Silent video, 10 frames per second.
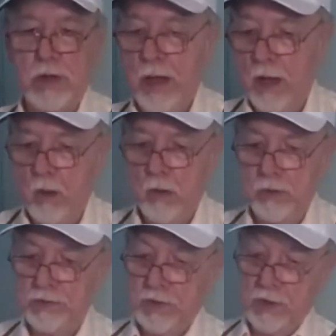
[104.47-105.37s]
of
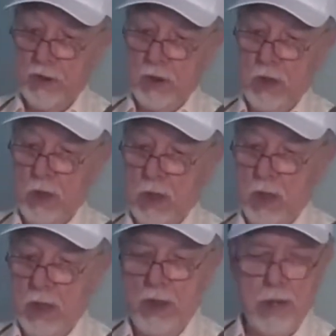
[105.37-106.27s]
hours
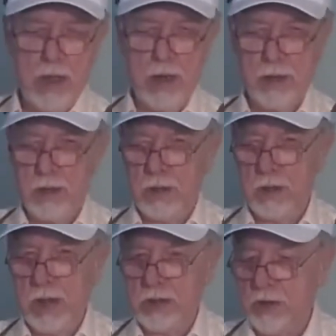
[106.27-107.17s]
and not
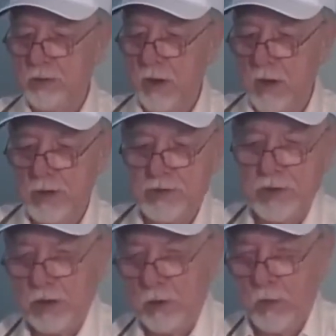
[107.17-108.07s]
need to draw it. So
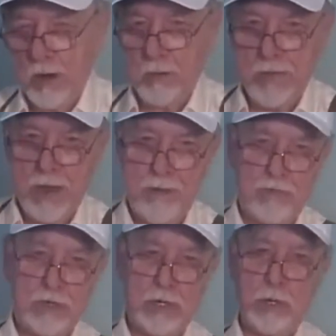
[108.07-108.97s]
you want to be
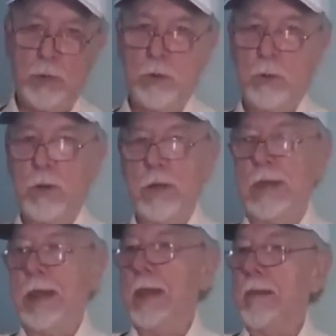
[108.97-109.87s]
able to
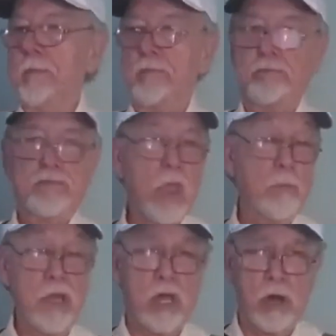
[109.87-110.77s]

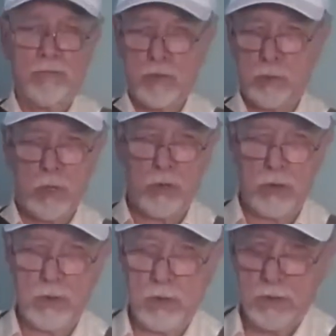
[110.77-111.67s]
be comfortable
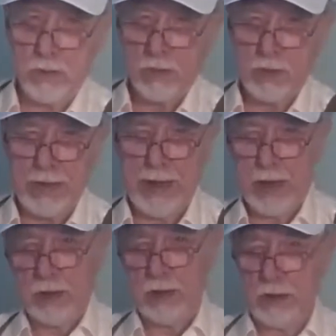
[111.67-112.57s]
in it.